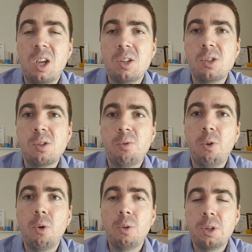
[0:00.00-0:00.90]
tests
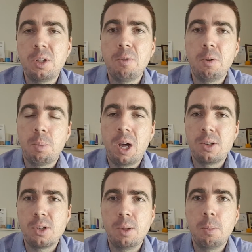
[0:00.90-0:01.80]
for the different
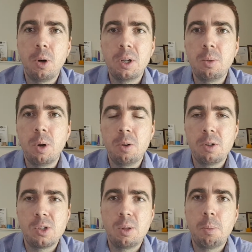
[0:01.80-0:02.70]
parts of the body, whether
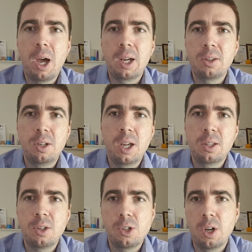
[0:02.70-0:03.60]
it's the back, the
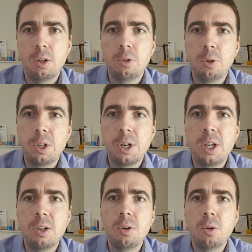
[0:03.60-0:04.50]
neck, the shoulder, or the
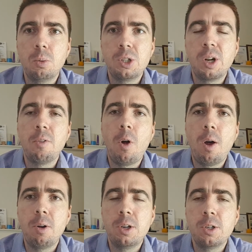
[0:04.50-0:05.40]
knee, or whichever
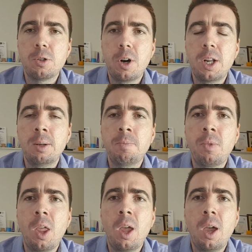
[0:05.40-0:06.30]
area you're treating.
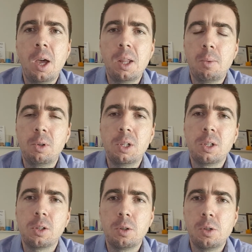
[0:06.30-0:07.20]
And that will
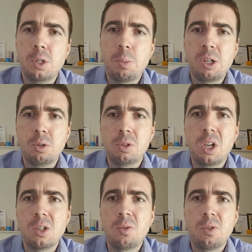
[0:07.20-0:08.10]
include special
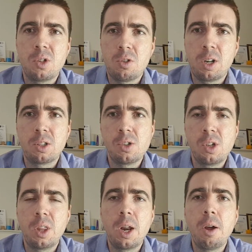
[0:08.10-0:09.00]
tests for structures
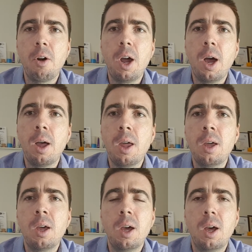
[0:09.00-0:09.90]
in that area.
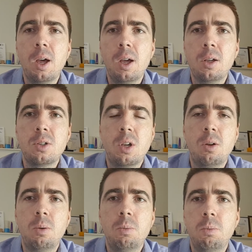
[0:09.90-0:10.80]

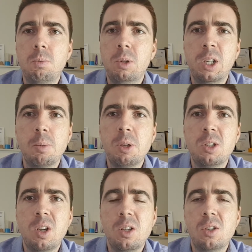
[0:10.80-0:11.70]
So ligament
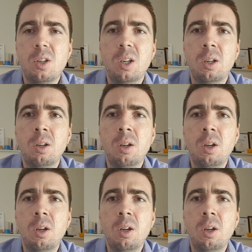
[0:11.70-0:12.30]
testing